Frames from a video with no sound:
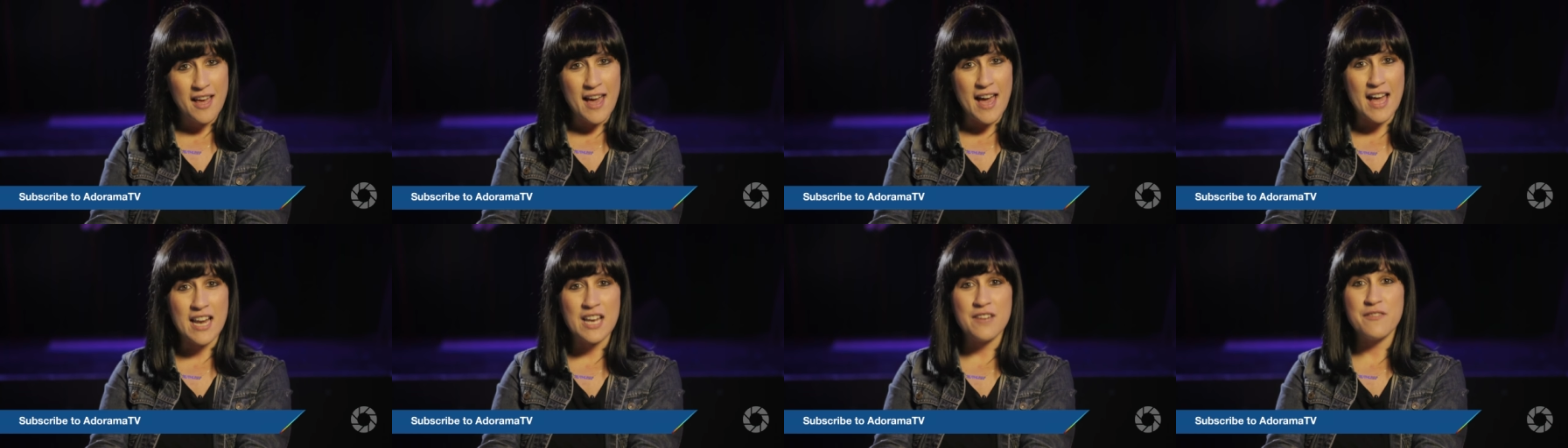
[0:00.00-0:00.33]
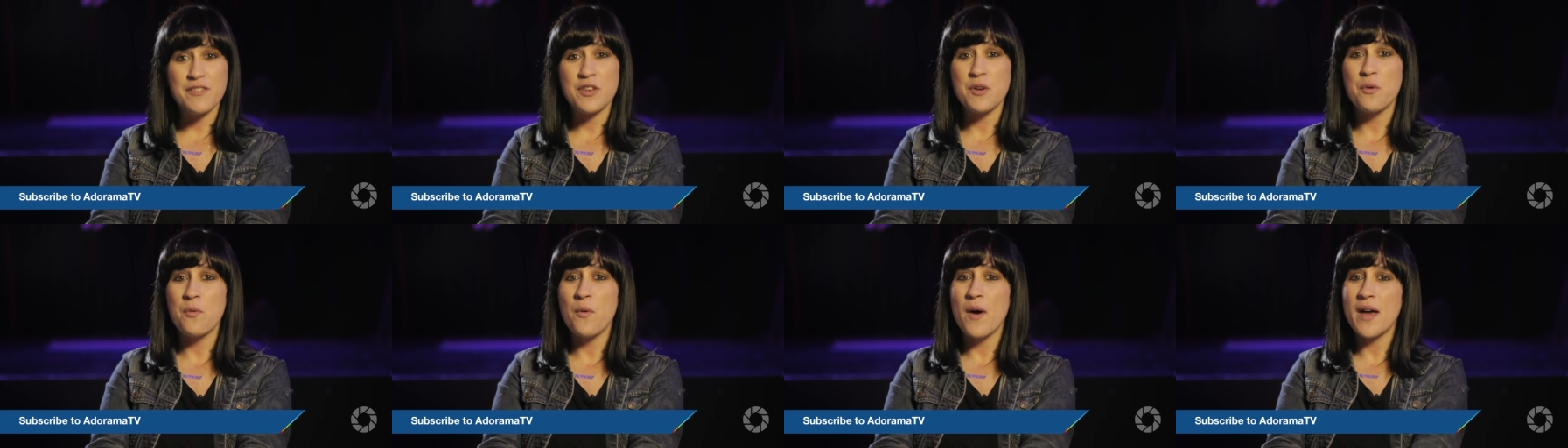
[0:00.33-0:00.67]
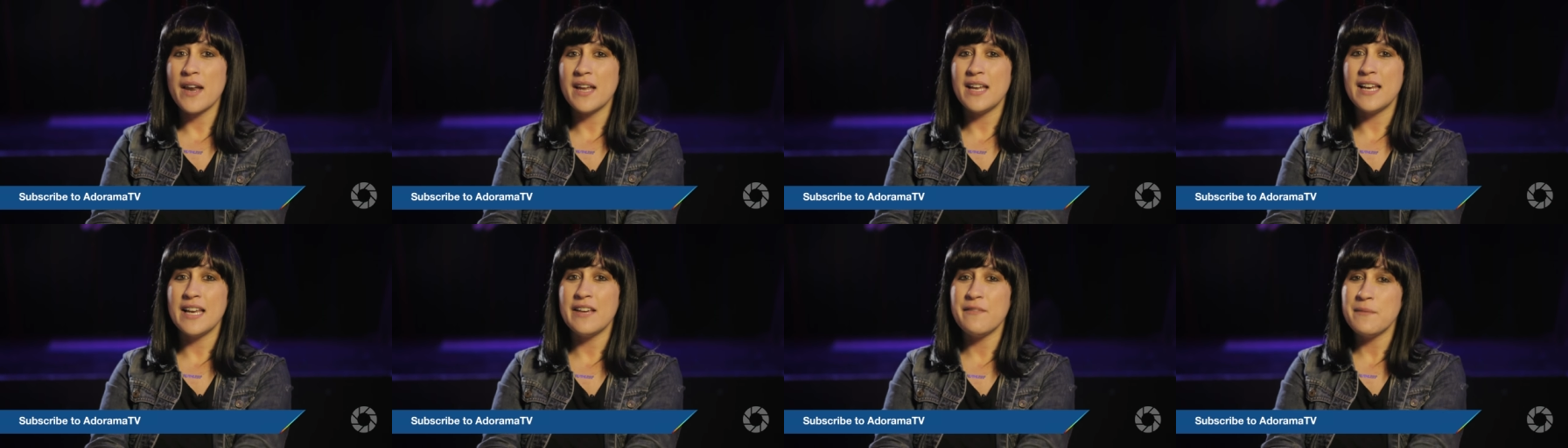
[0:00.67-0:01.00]
And if you
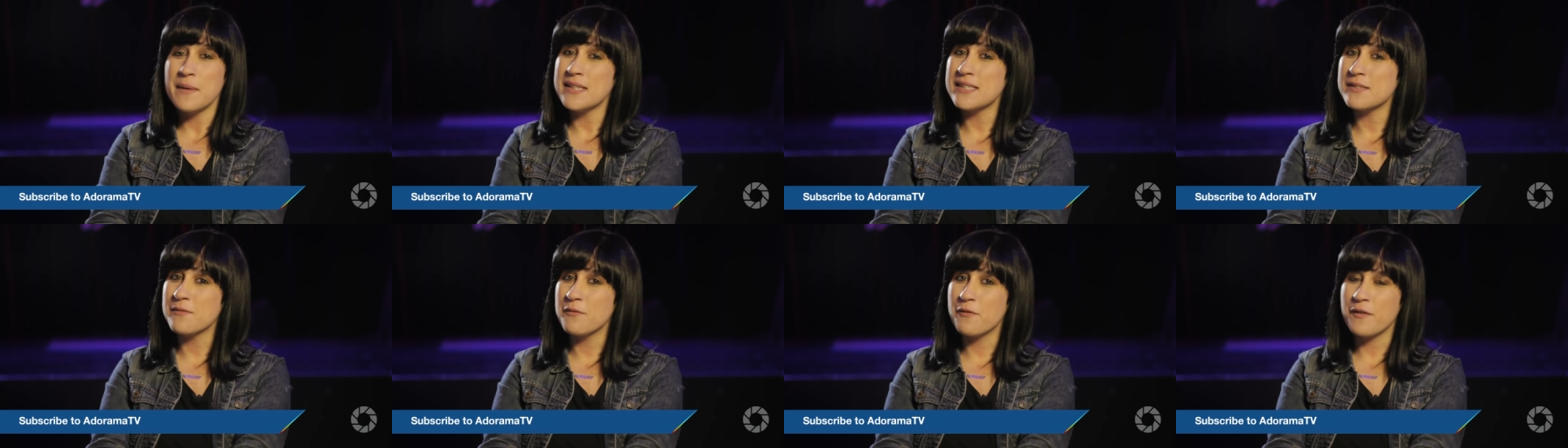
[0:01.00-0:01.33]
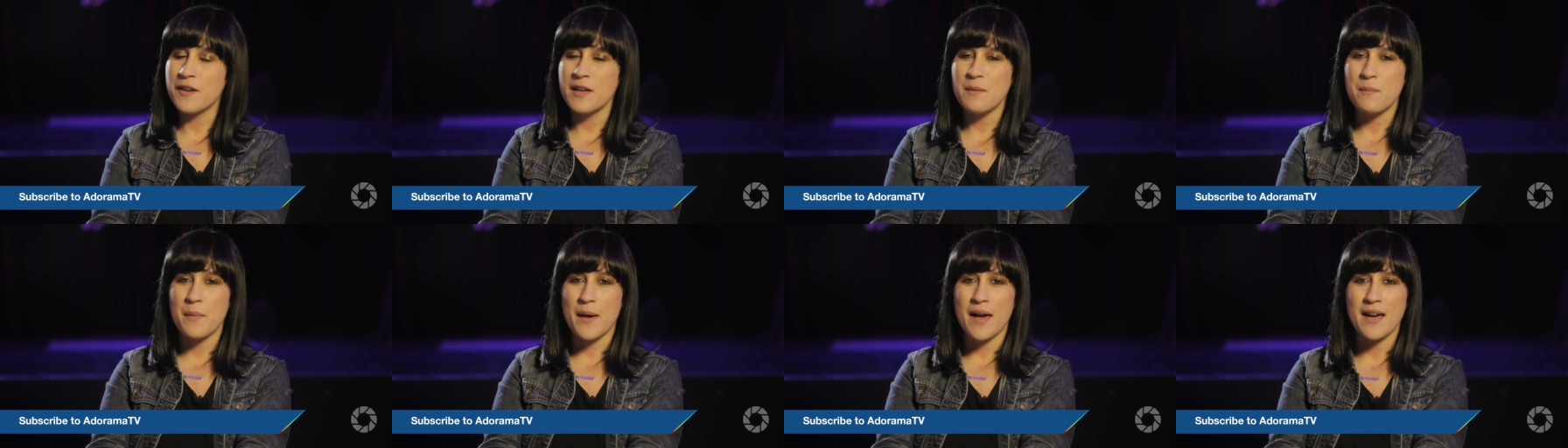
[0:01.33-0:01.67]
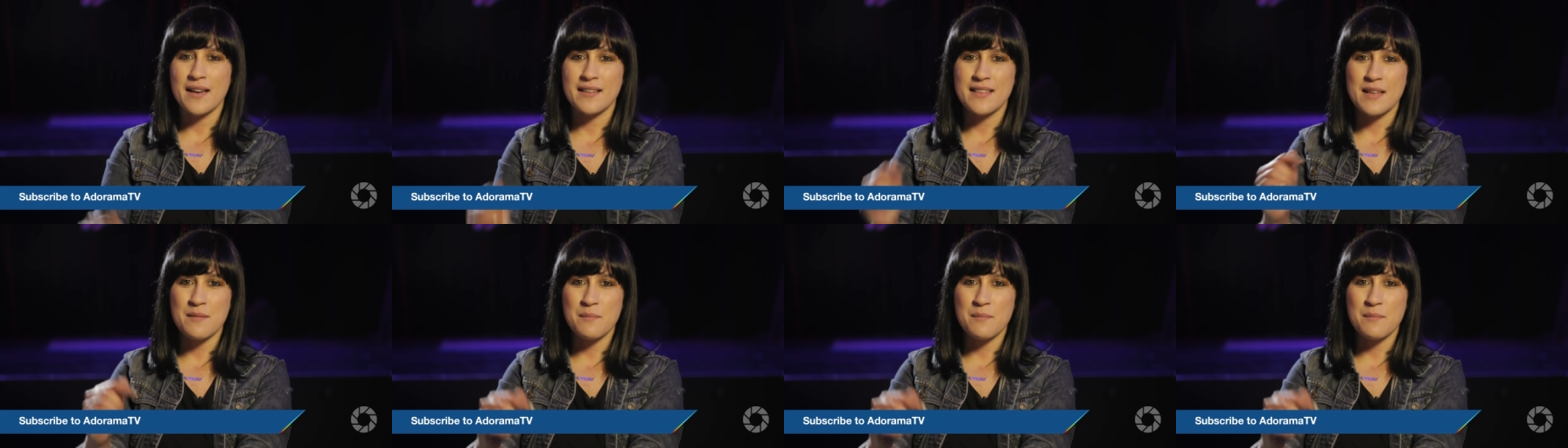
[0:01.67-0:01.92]
want to leave me some feedback,